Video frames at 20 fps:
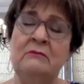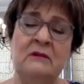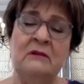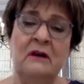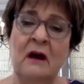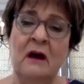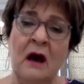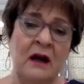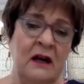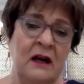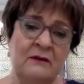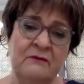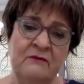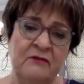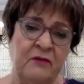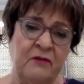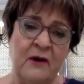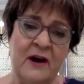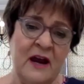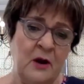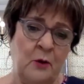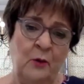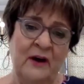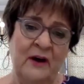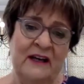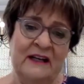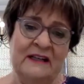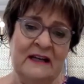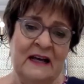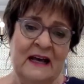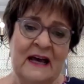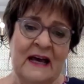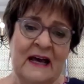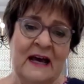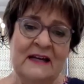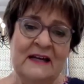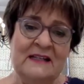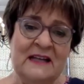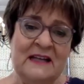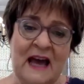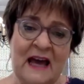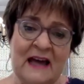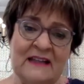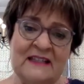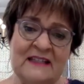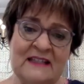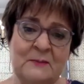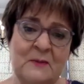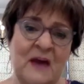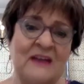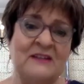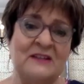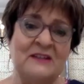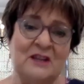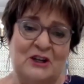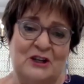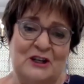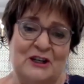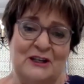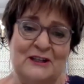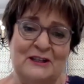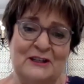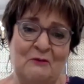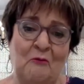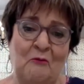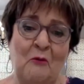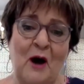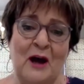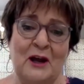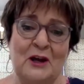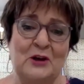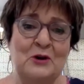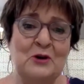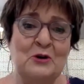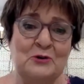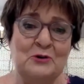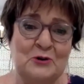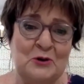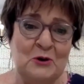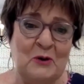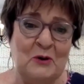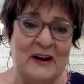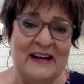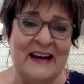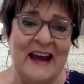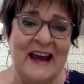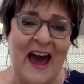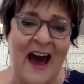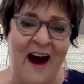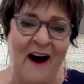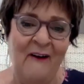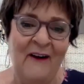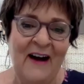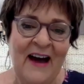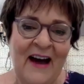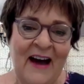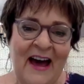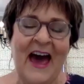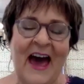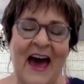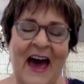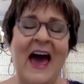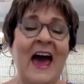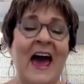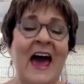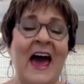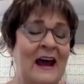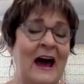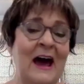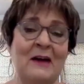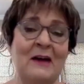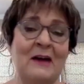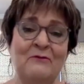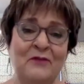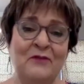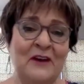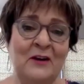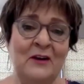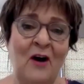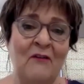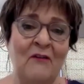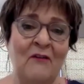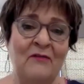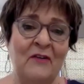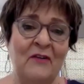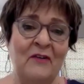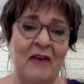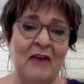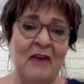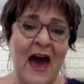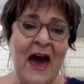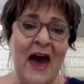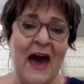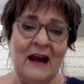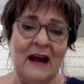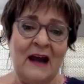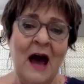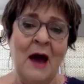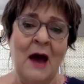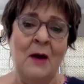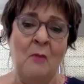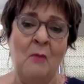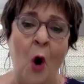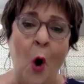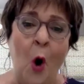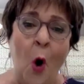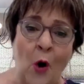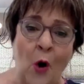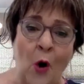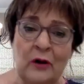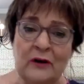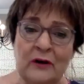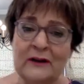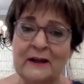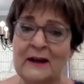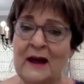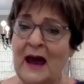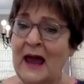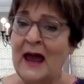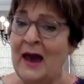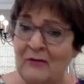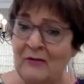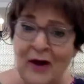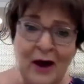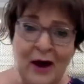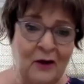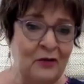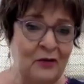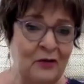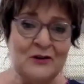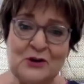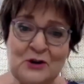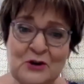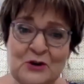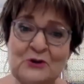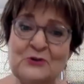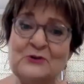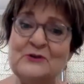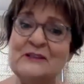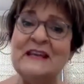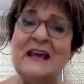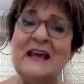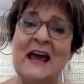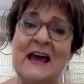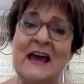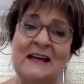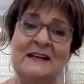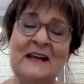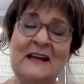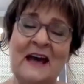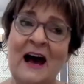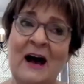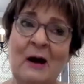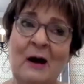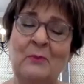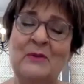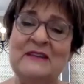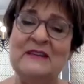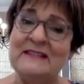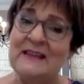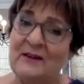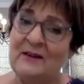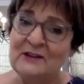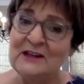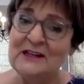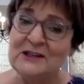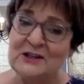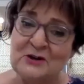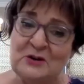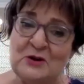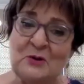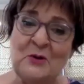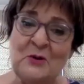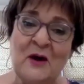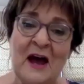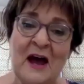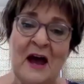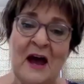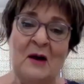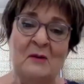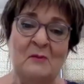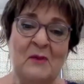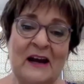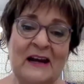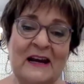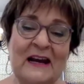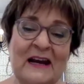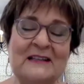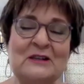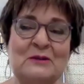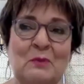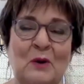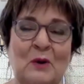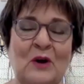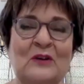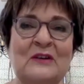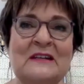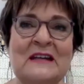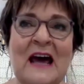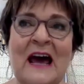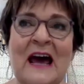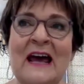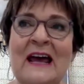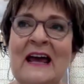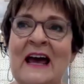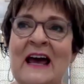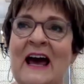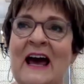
not infrequent text messages of what you're doing now. And I feed off of that. I'm old and I have health issues, and I'll be 72 my next birthday.